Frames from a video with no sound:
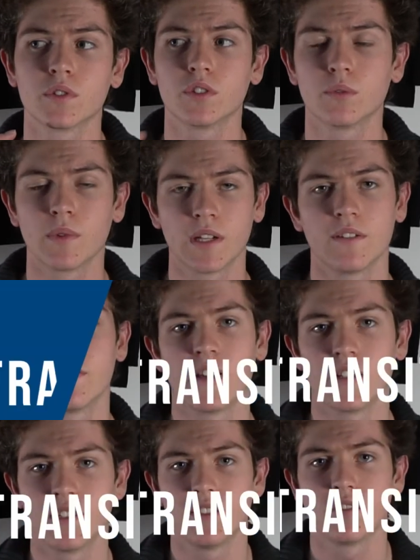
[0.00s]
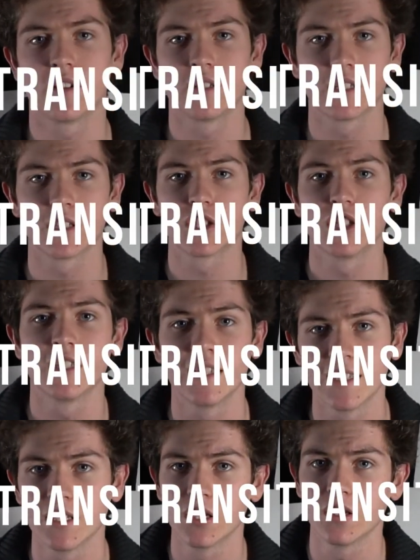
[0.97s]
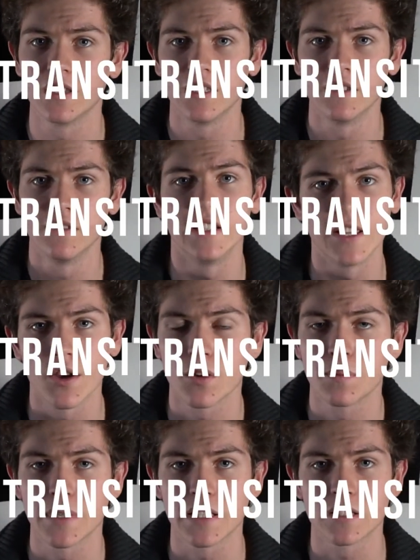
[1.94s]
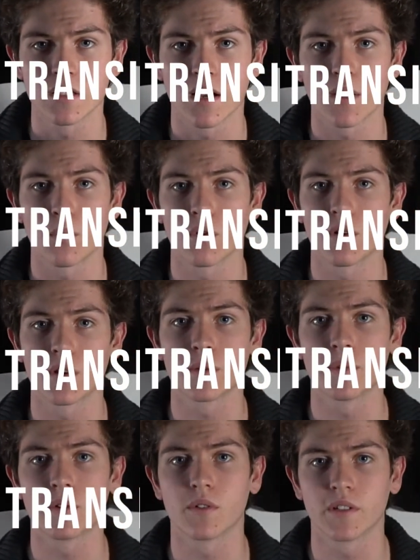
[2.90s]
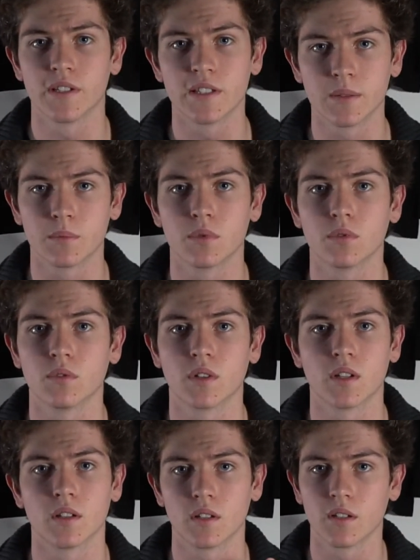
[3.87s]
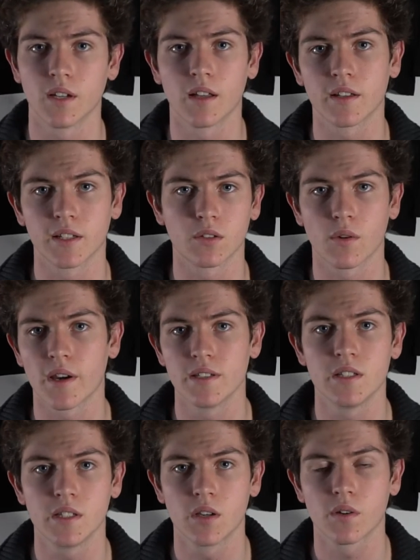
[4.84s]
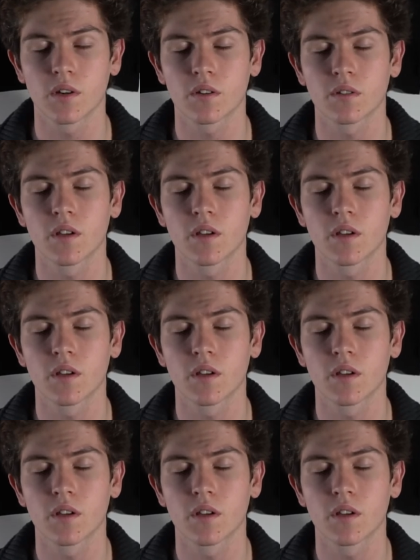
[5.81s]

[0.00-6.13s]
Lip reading: too many fancy transition into this video because I wanted it to be really simple and nothing crazy going on.